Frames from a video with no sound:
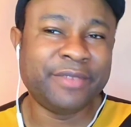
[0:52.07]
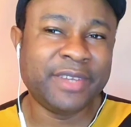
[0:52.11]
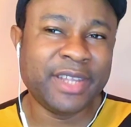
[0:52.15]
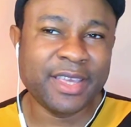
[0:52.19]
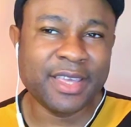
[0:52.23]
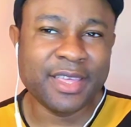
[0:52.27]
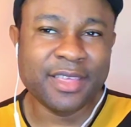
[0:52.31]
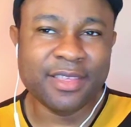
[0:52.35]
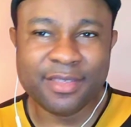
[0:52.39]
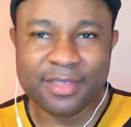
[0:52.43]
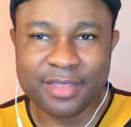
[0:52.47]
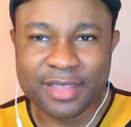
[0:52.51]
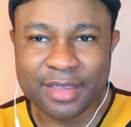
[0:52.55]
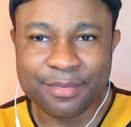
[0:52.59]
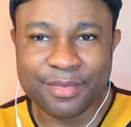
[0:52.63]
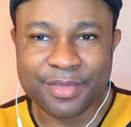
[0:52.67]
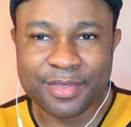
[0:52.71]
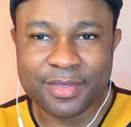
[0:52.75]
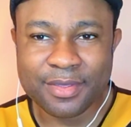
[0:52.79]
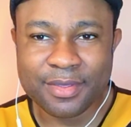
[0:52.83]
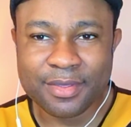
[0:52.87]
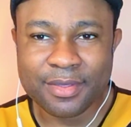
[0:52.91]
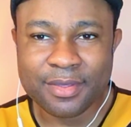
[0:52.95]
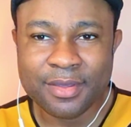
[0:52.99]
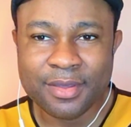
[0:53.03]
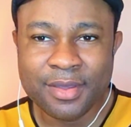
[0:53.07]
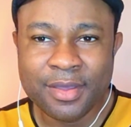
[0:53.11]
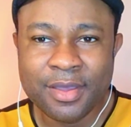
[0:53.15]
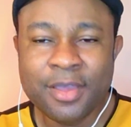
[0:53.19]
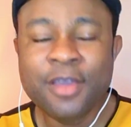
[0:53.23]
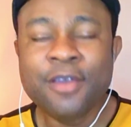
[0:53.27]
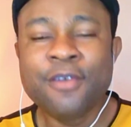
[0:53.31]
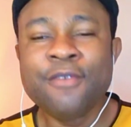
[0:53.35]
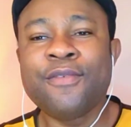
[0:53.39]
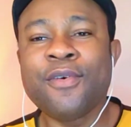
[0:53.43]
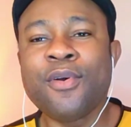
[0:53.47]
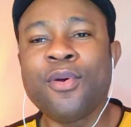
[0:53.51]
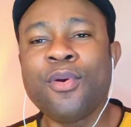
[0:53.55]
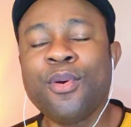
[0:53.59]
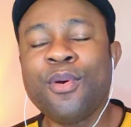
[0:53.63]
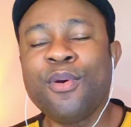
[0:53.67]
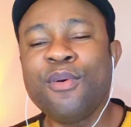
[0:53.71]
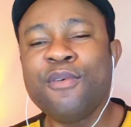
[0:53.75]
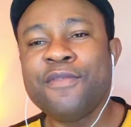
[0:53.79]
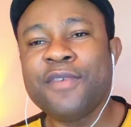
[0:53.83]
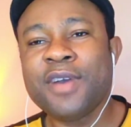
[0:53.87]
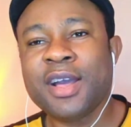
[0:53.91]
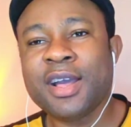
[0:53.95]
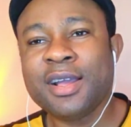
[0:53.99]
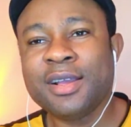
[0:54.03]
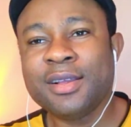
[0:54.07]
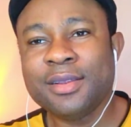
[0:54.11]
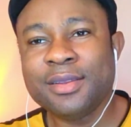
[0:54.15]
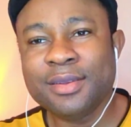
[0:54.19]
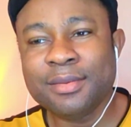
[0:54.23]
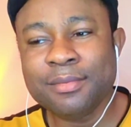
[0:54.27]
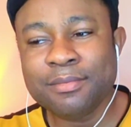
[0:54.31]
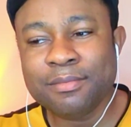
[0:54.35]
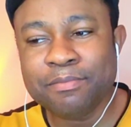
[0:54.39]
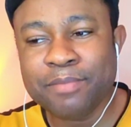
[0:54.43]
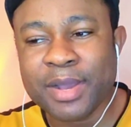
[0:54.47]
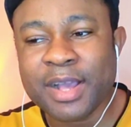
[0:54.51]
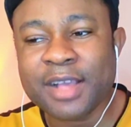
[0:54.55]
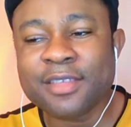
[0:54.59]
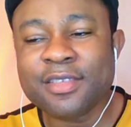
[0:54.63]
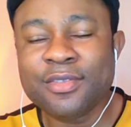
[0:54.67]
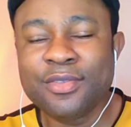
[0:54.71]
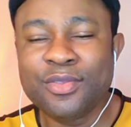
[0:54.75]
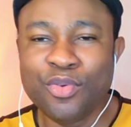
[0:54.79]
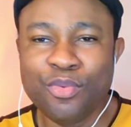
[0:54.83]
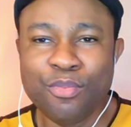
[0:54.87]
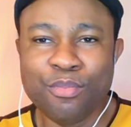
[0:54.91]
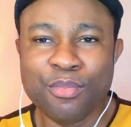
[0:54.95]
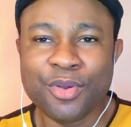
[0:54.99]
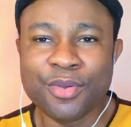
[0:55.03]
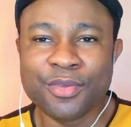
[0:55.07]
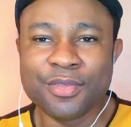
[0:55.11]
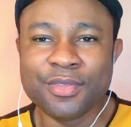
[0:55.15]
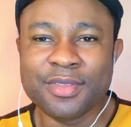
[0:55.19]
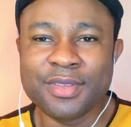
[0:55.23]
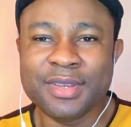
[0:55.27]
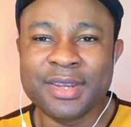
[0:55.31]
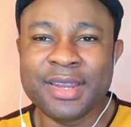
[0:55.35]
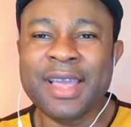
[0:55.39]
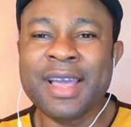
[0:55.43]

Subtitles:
taken steps. For over past 2 months, they